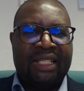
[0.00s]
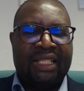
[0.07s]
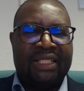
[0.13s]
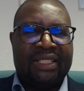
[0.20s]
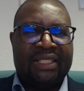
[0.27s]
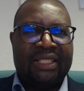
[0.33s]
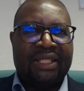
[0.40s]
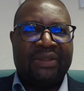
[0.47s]

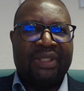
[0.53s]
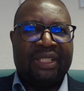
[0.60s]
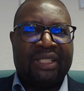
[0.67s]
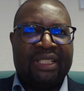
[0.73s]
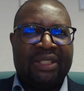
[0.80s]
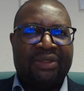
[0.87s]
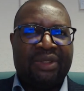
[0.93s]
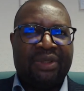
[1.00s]
and now they're
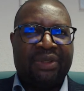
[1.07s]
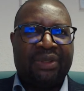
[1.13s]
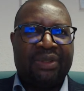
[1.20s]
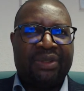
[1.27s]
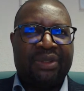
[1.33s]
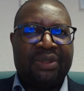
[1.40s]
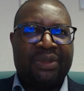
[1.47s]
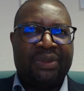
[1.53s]
trying
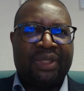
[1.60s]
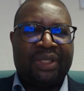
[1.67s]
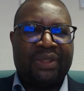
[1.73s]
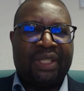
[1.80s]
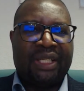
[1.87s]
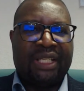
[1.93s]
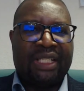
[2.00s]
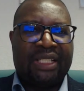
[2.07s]
to
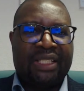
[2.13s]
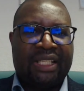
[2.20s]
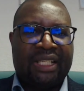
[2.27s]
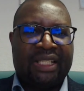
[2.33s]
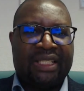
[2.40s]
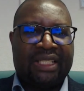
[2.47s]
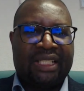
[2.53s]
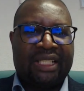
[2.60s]
regularize
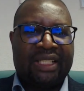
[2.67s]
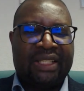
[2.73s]
their stay.